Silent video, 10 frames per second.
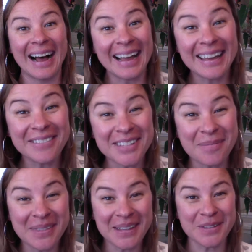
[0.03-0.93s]
I have
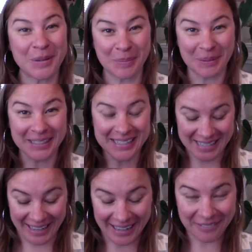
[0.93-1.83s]
something super
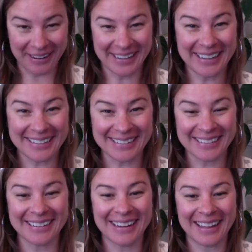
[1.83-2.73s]
exciting right
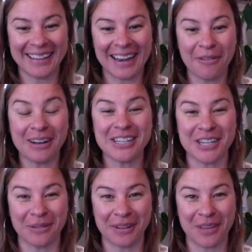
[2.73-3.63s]
here that I want to
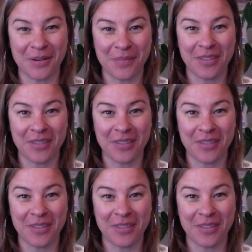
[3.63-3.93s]
share with you.